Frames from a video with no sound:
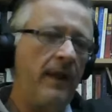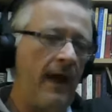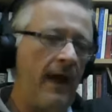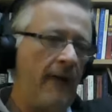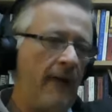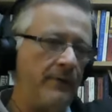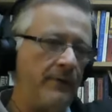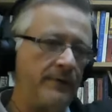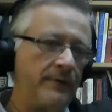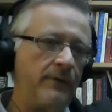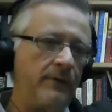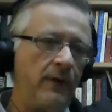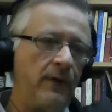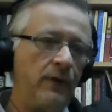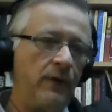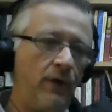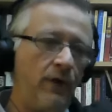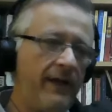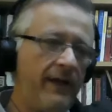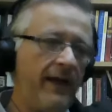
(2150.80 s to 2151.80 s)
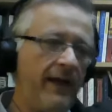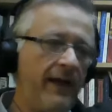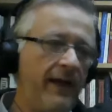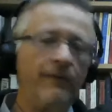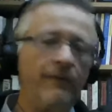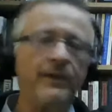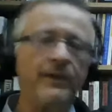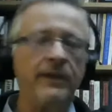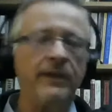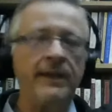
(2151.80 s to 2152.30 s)
i was looking
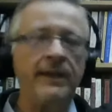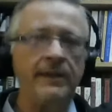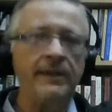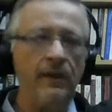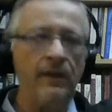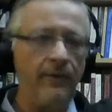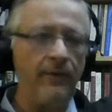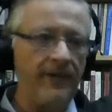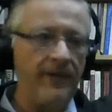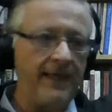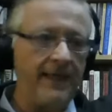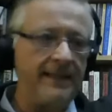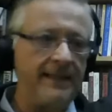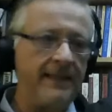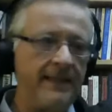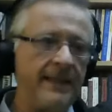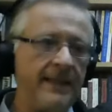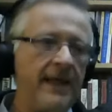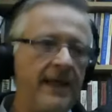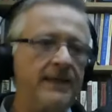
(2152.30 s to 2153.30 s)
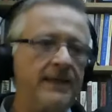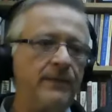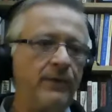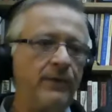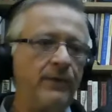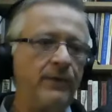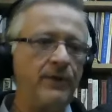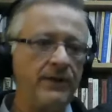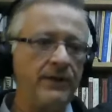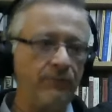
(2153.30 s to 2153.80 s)
originally to go with the 1910s
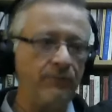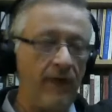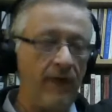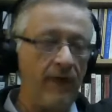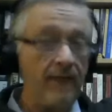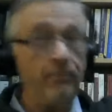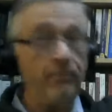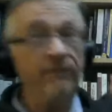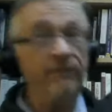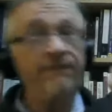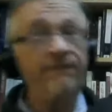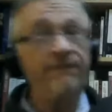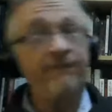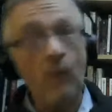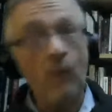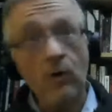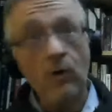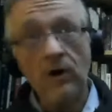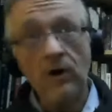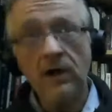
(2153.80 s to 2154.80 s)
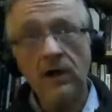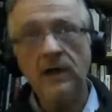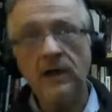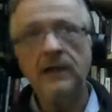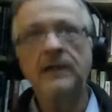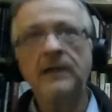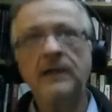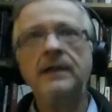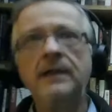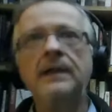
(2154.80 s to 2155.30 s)
which is right
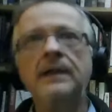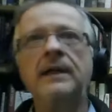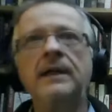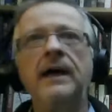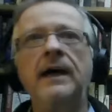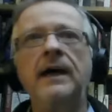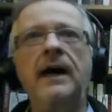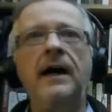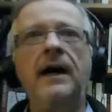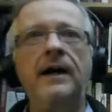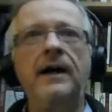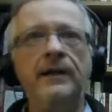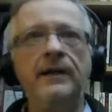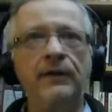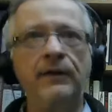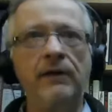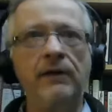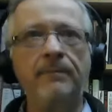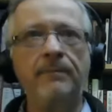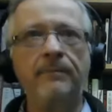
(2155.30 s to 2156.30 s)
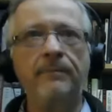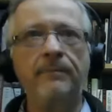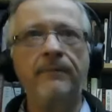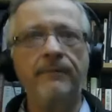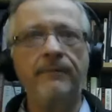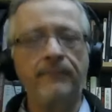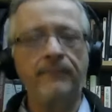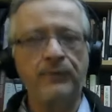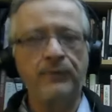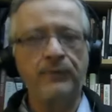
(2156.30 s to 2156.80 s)
before uh, europe
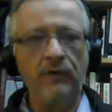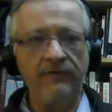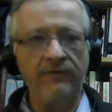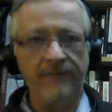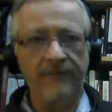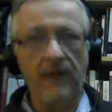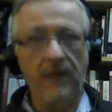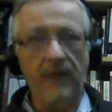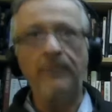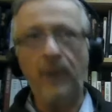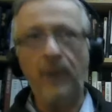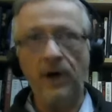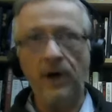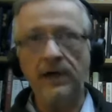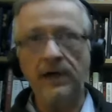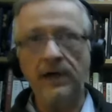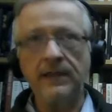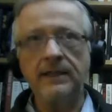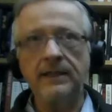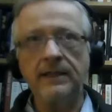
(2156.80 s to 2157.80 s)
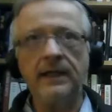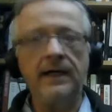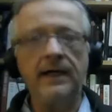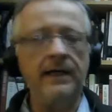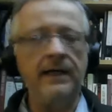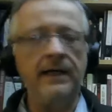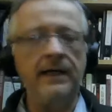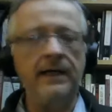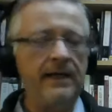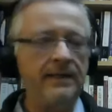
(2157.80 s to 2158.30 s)
sort of fell apart
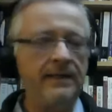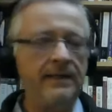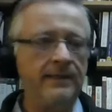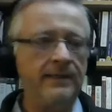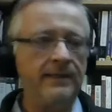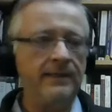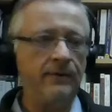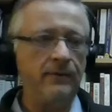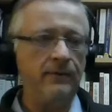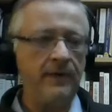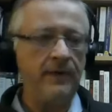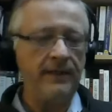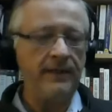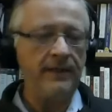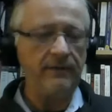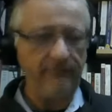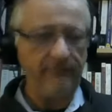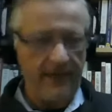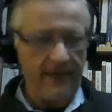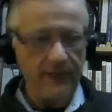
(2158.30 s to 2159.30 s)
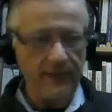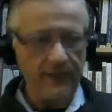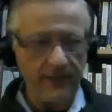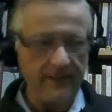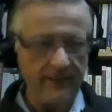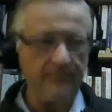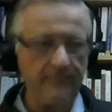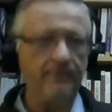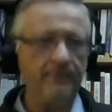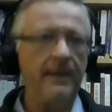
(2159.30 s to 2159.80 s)
uh, into into
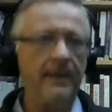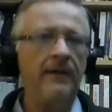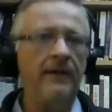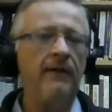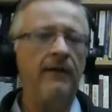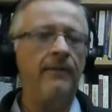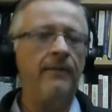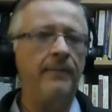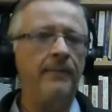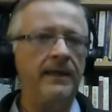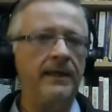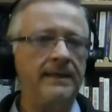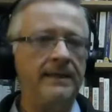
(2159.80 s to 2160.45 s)
fascism and all